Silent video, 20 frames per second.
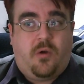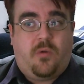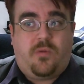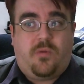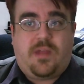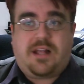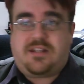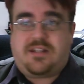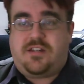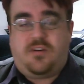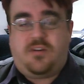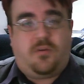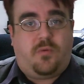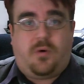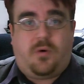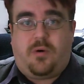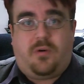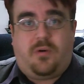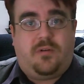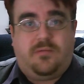That's not
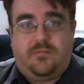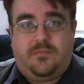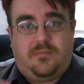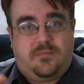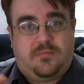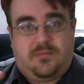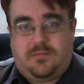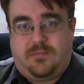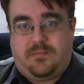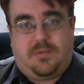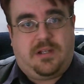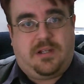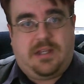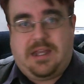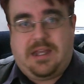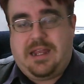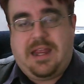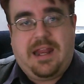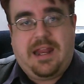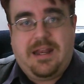what
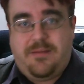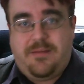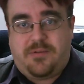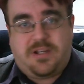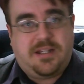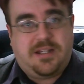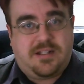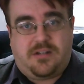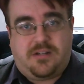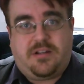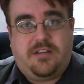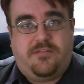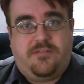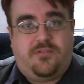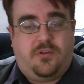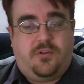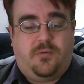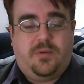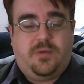anybody is looking for.